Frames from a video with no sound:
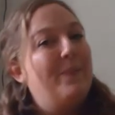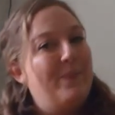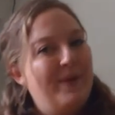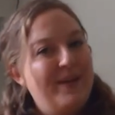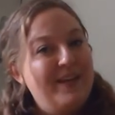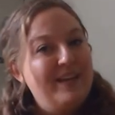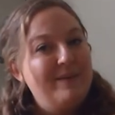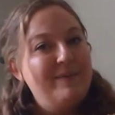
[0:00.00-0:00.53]

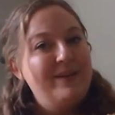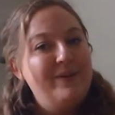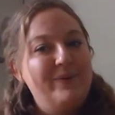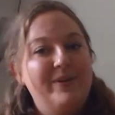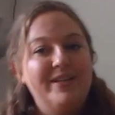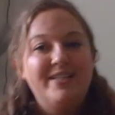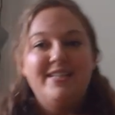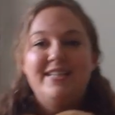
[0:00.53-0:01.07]
Baby
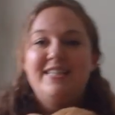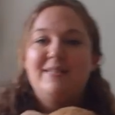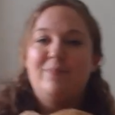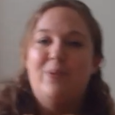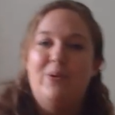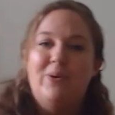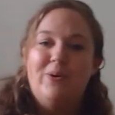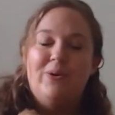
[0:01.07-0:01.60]
was
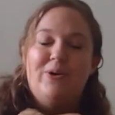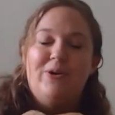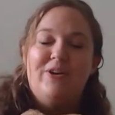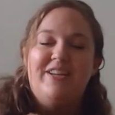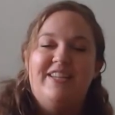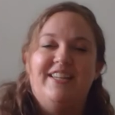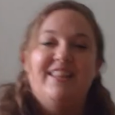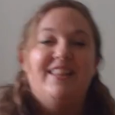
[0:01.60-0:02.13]

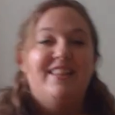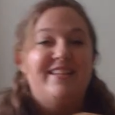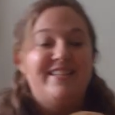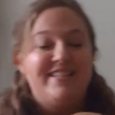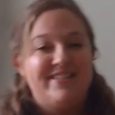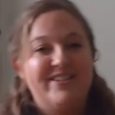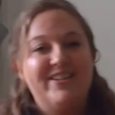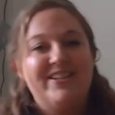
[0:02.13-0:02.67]
born in
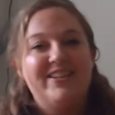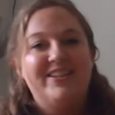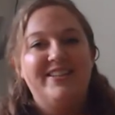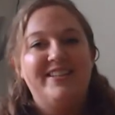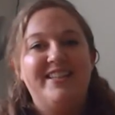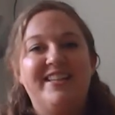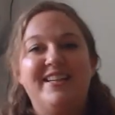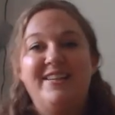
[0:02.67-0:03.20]
the
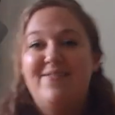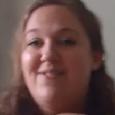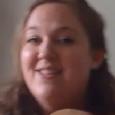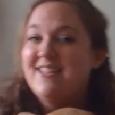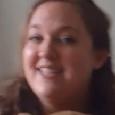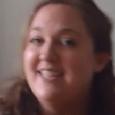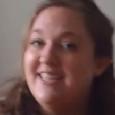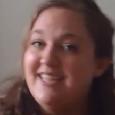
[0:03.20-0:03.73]
circle of
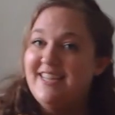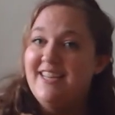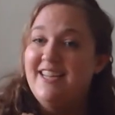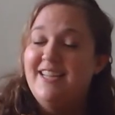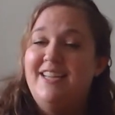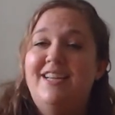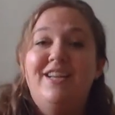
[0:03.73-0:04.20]
the sun,